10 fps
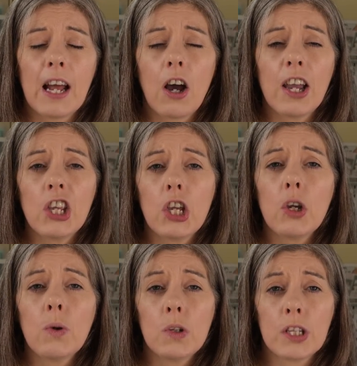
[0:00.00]
and I
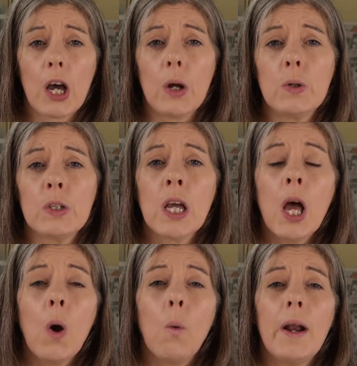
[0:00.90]
use those
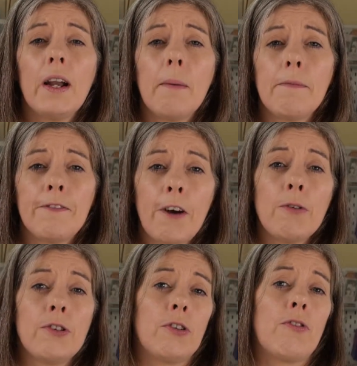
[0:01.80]
when I'm
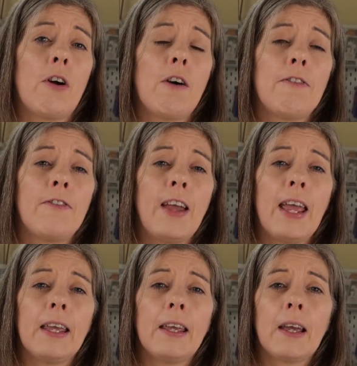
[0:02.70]

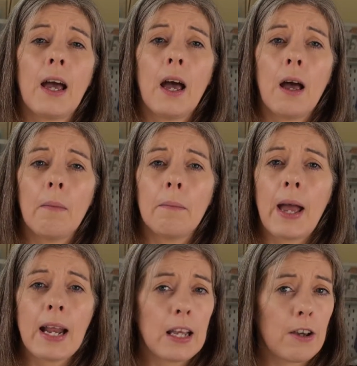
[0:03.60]
photographing
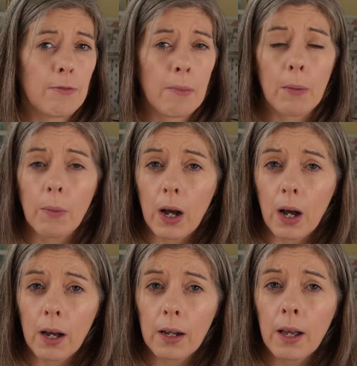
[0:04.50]
any of my
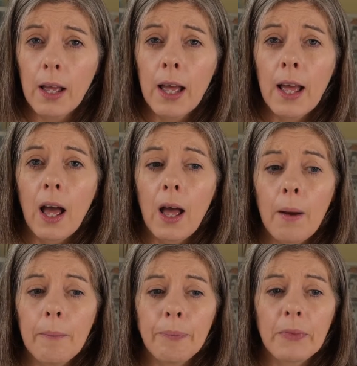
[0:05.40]
work.
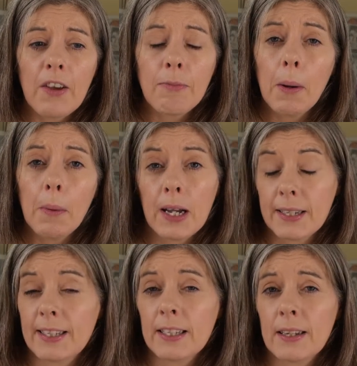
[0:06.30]
If my
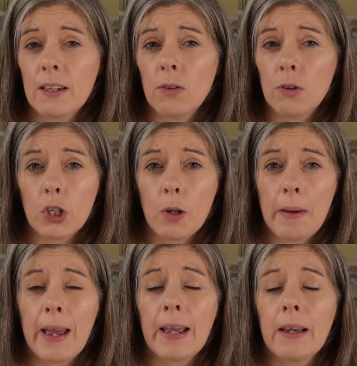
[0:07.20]
work's not too
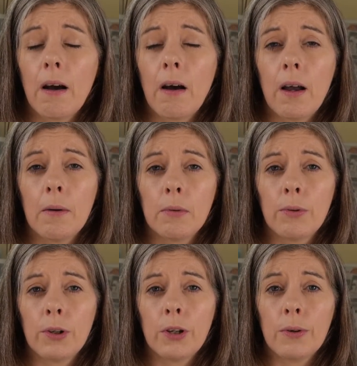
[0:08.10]
big, I
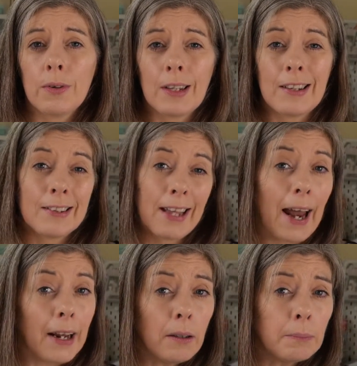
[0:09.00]
will use a
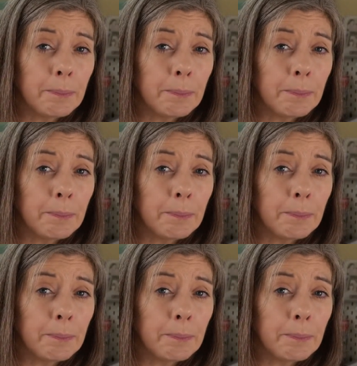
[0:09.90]
scanner